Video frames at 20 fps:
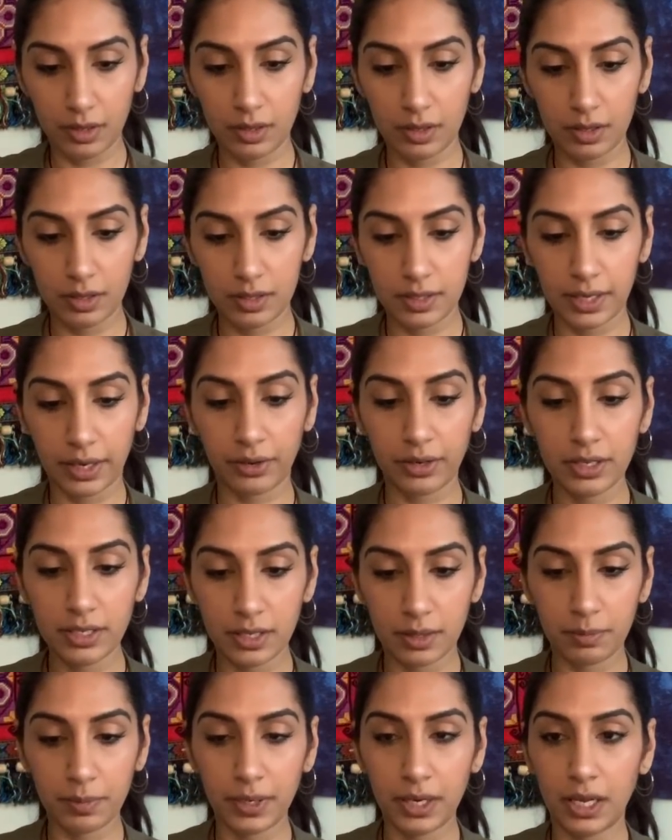
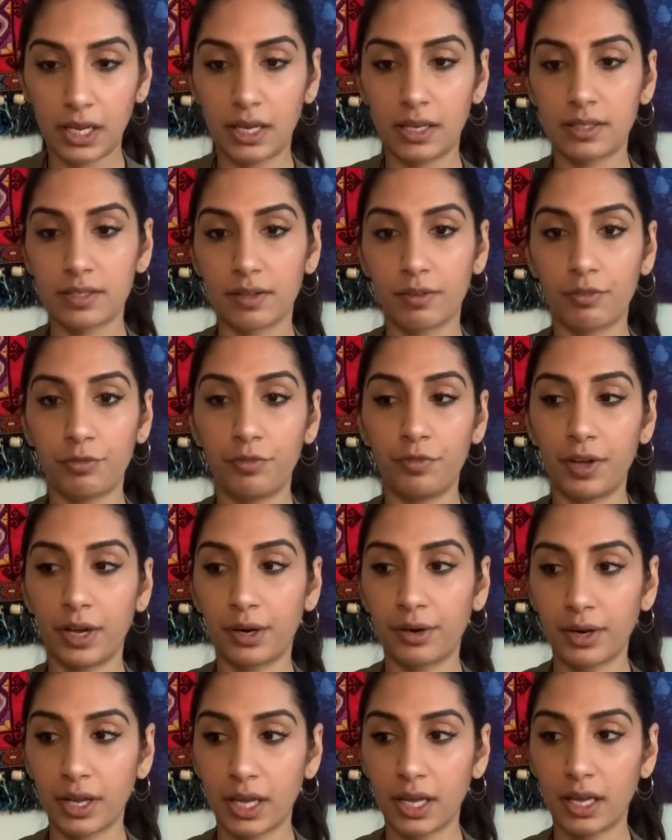Serendipity is a
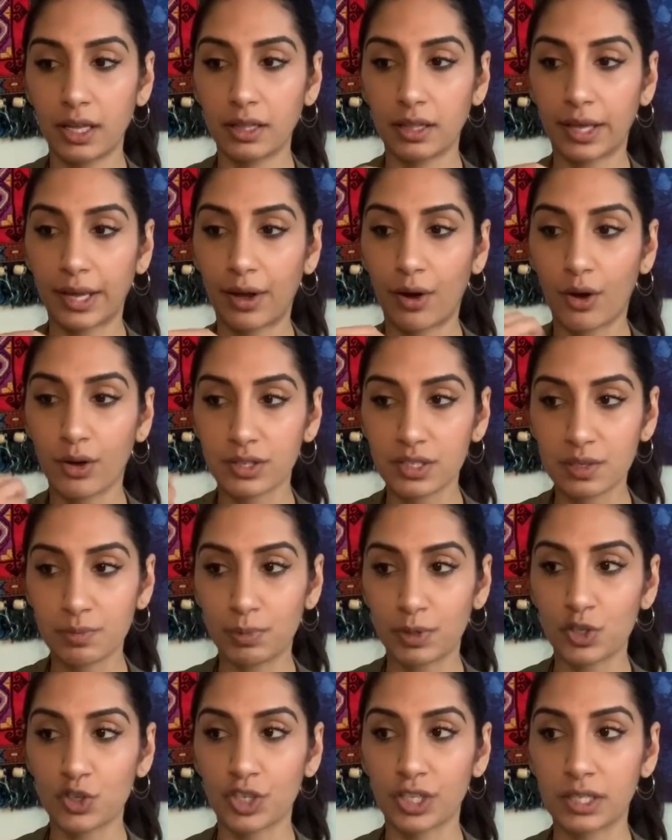very like
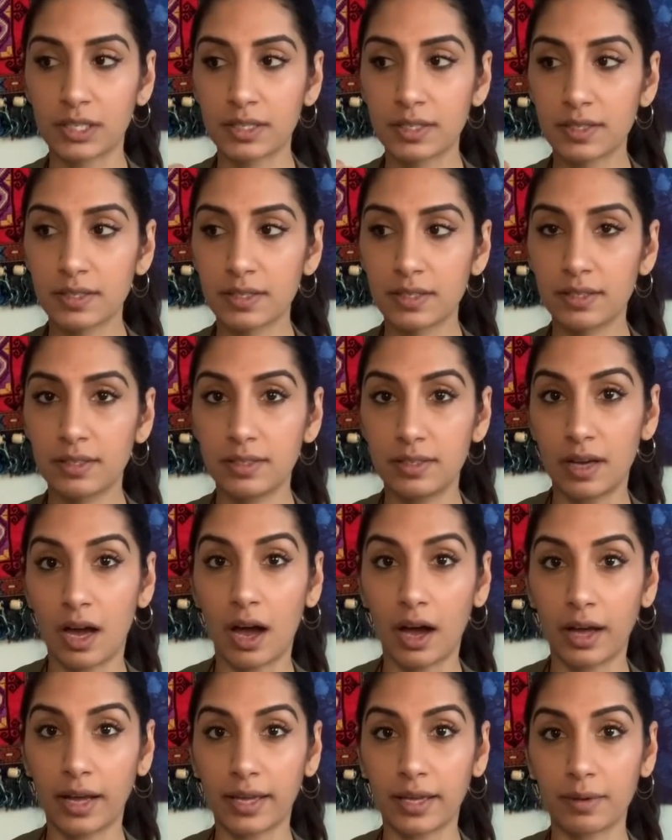auspicious
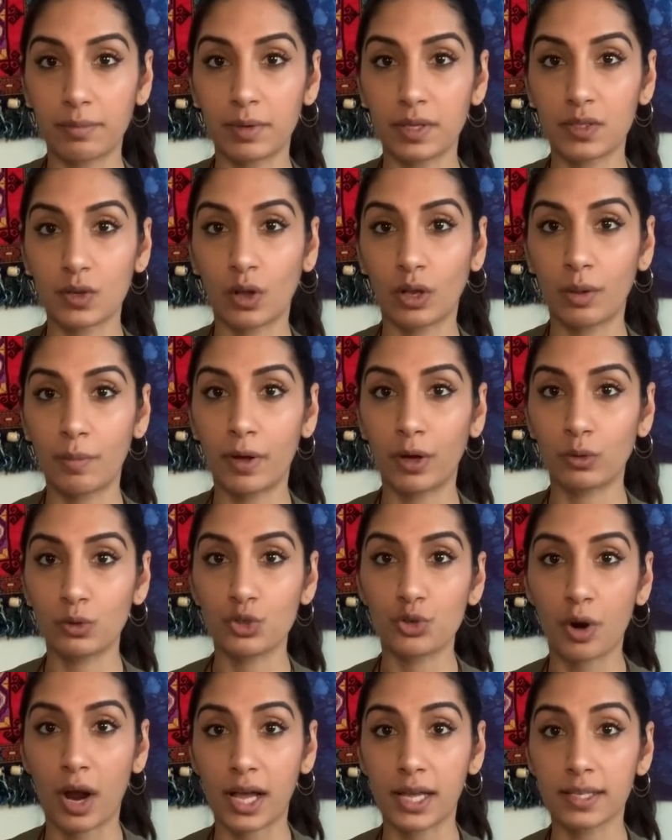time. It's all about
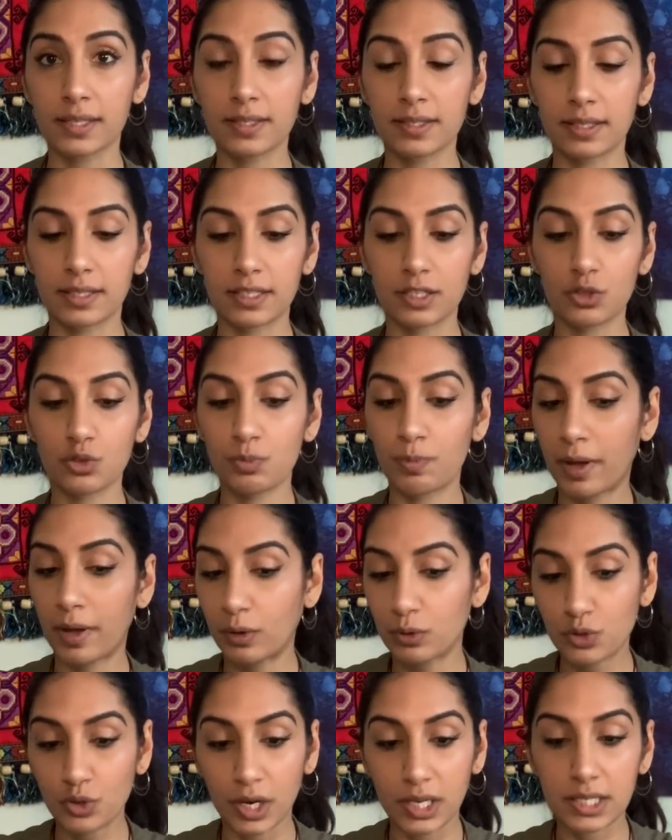trust. It's about
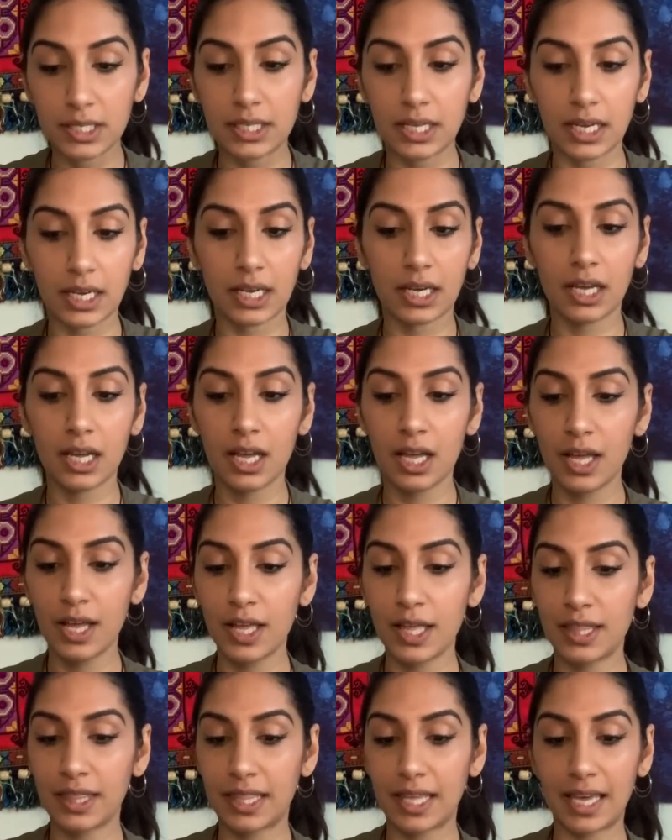trusting
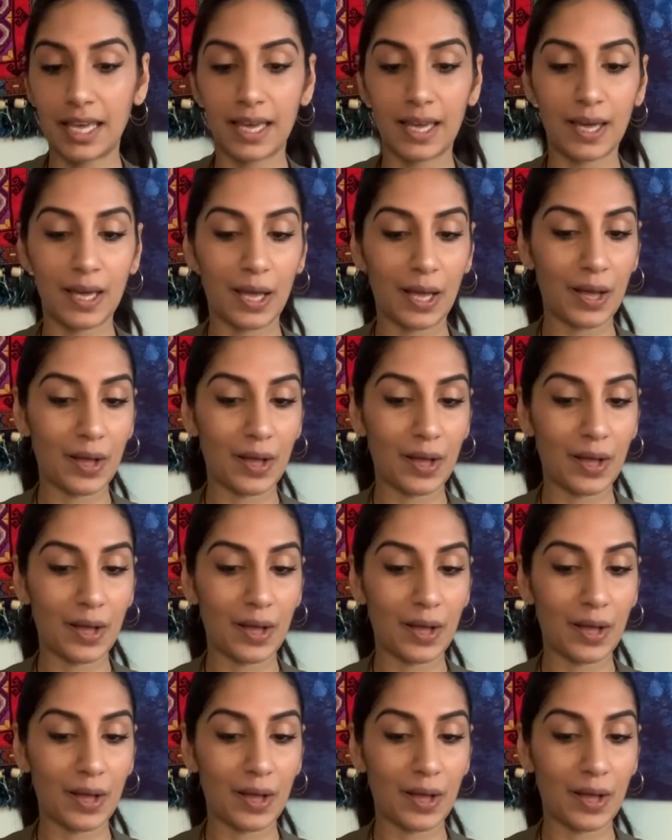the